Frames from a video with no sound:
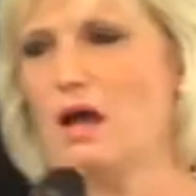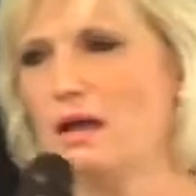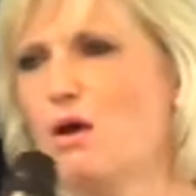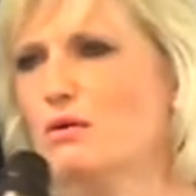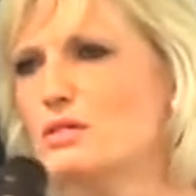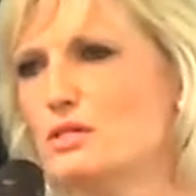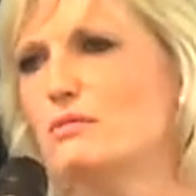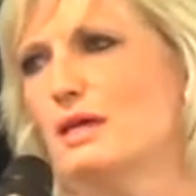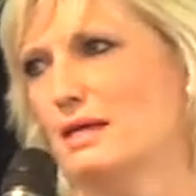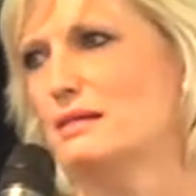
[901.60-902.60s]
I can't do
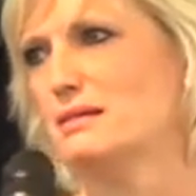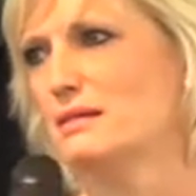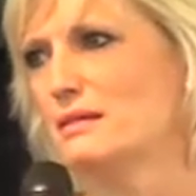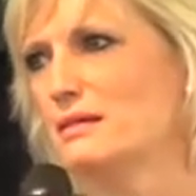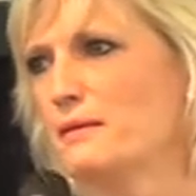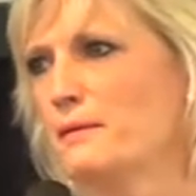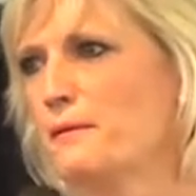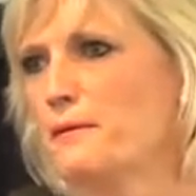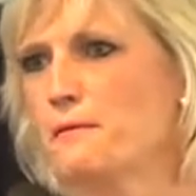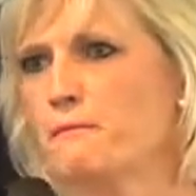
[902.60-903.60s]
that.
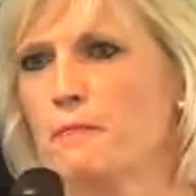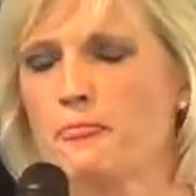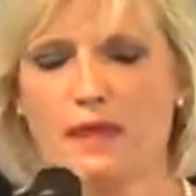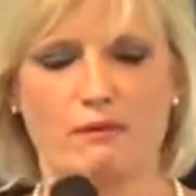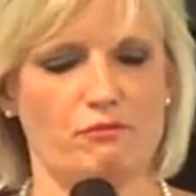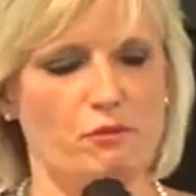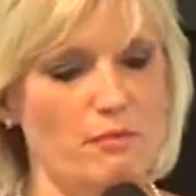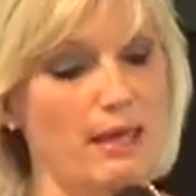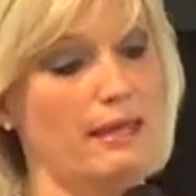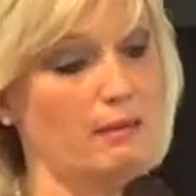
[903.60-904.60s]
And for
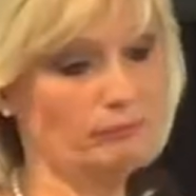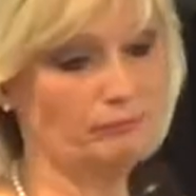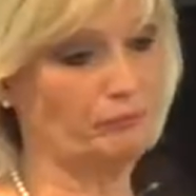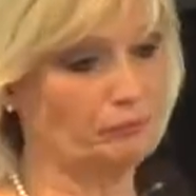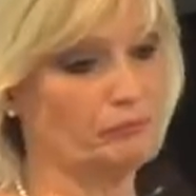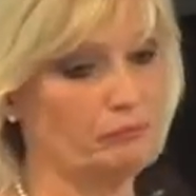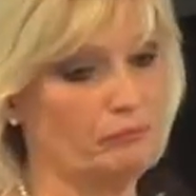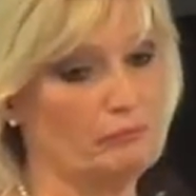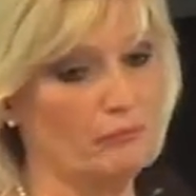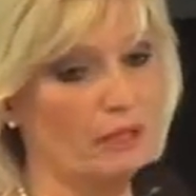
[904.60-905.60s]
me,
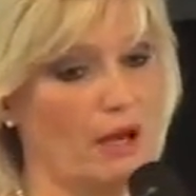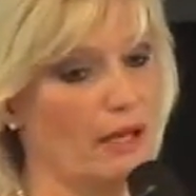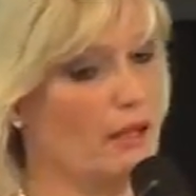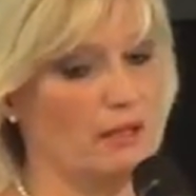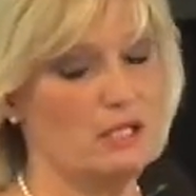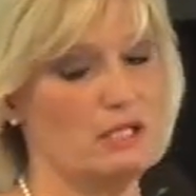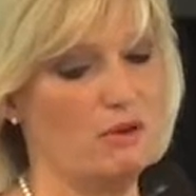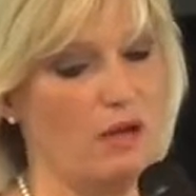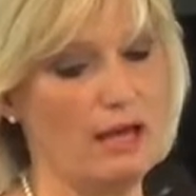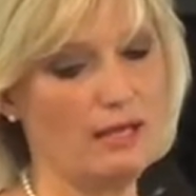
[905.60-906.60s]
I just
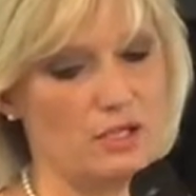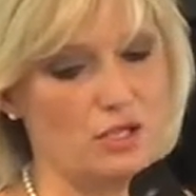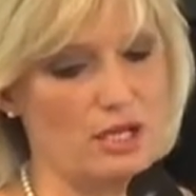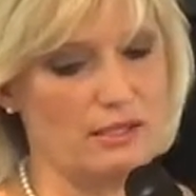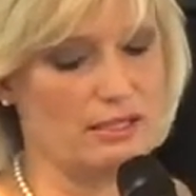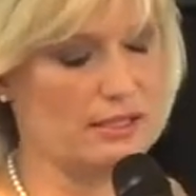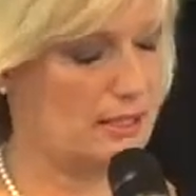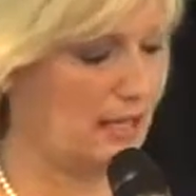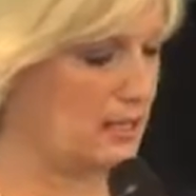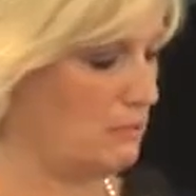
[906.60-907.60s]
felt I had to share this
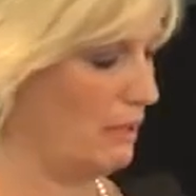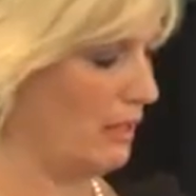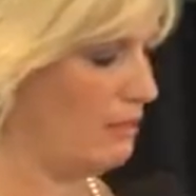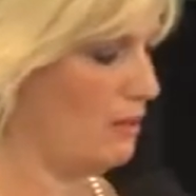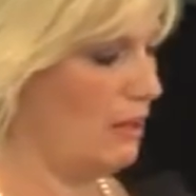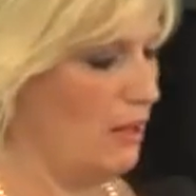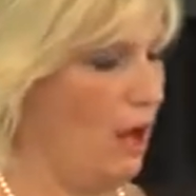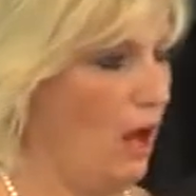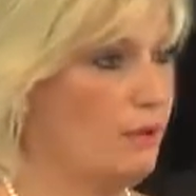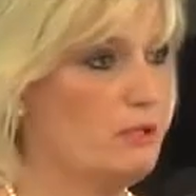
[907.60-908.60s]
testimony that
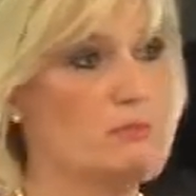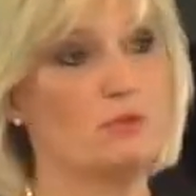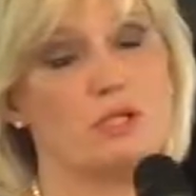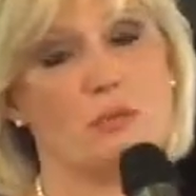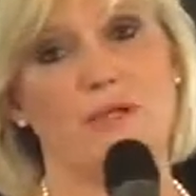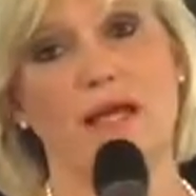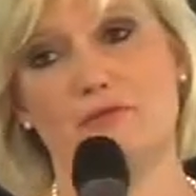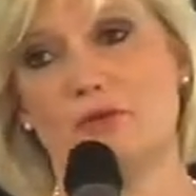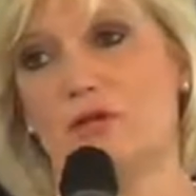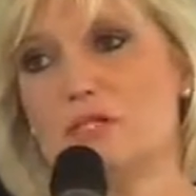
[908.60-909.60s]
I was brought up in
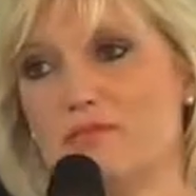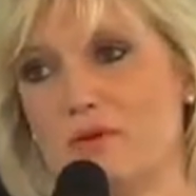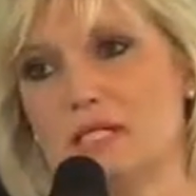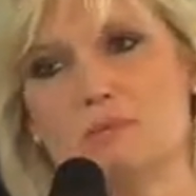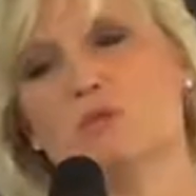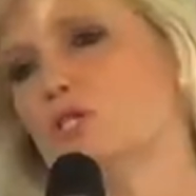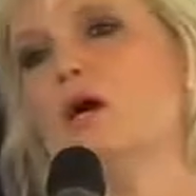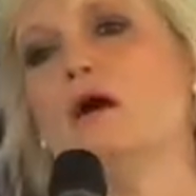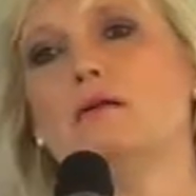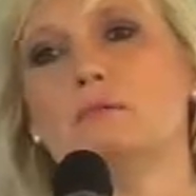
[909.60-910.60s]
Africa as a very small
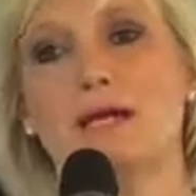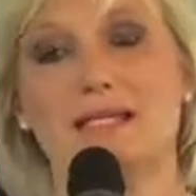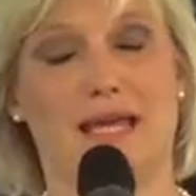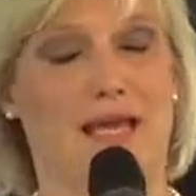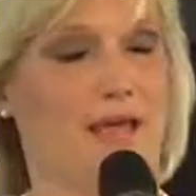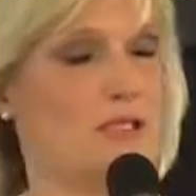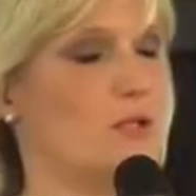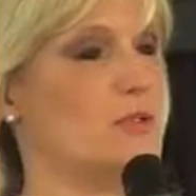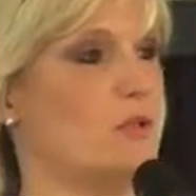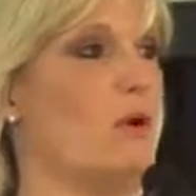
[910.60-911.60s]
child. My dad, who
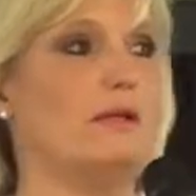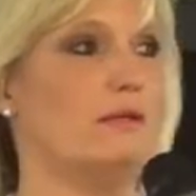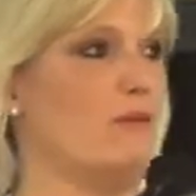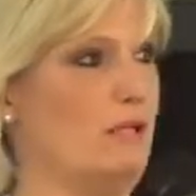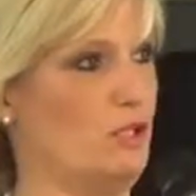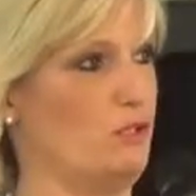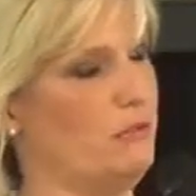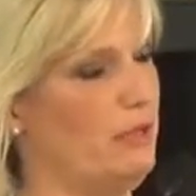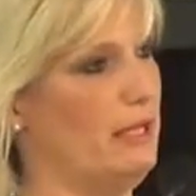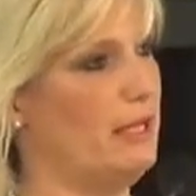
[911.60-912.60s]
was quite an adventurer,
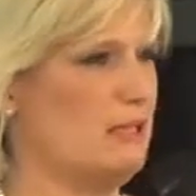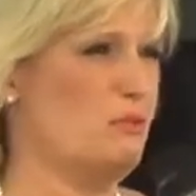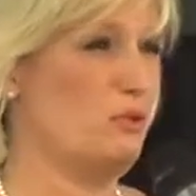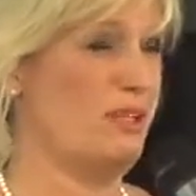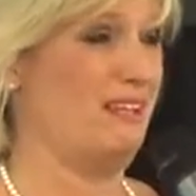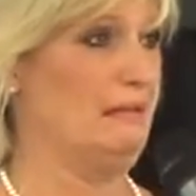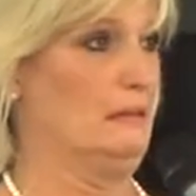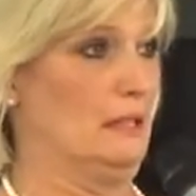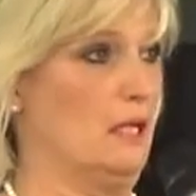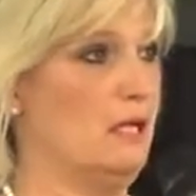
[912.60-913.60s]
really, because I'm talking
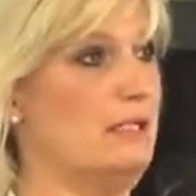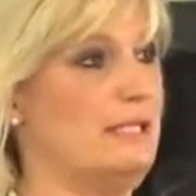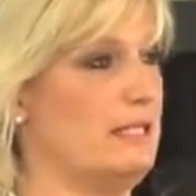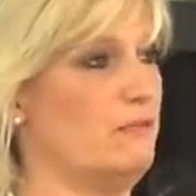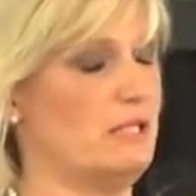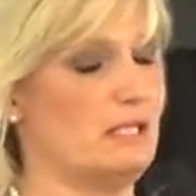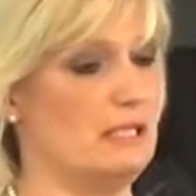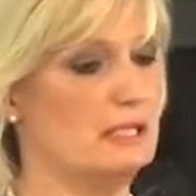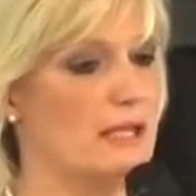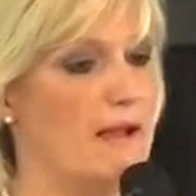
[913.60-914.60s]
early
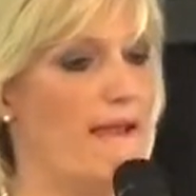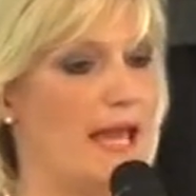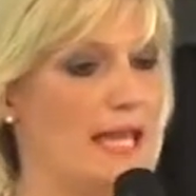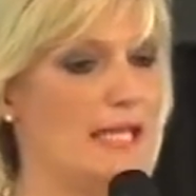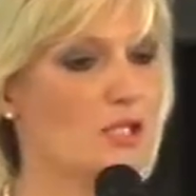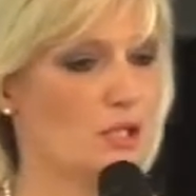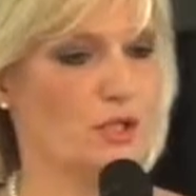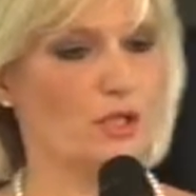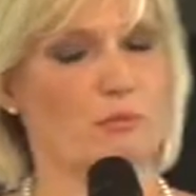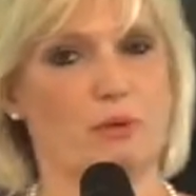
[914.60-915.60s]
70s, he
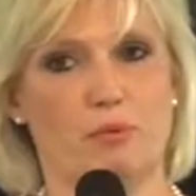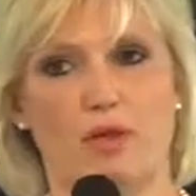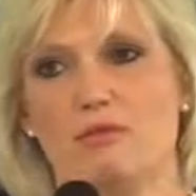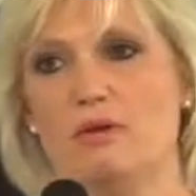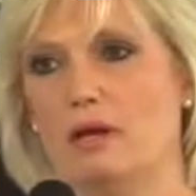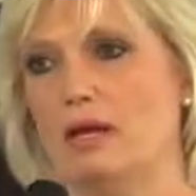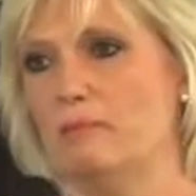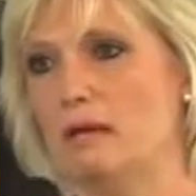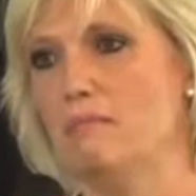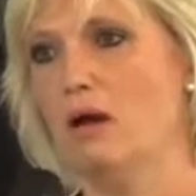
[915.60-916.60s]
took my brother and I and
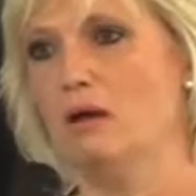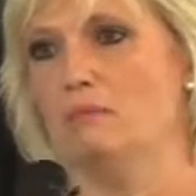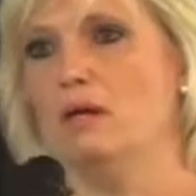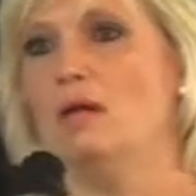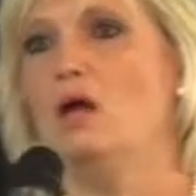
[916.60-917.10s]
my mum